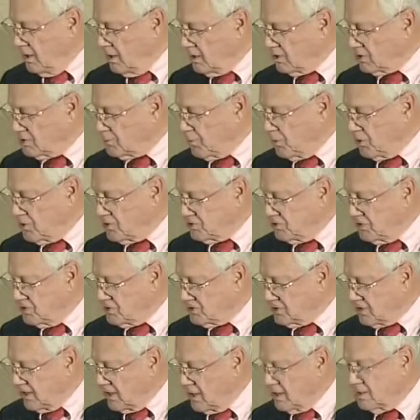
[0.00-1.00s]
Conspiracy of
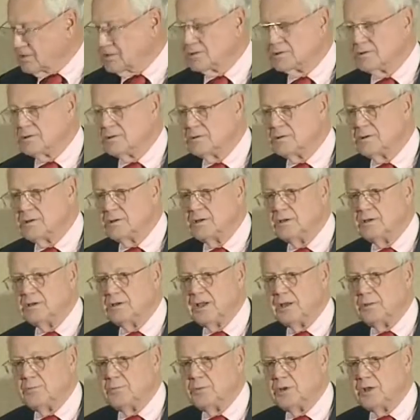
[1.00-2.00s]
Silence,
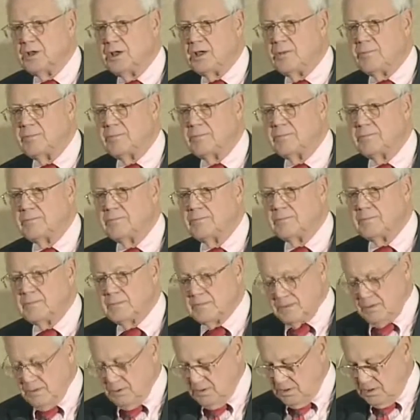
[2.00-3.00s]
10 p.m.
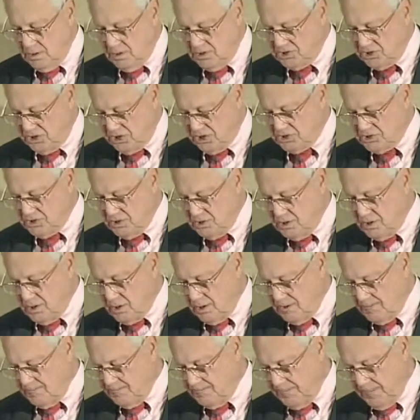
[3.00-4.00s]
It's listed there.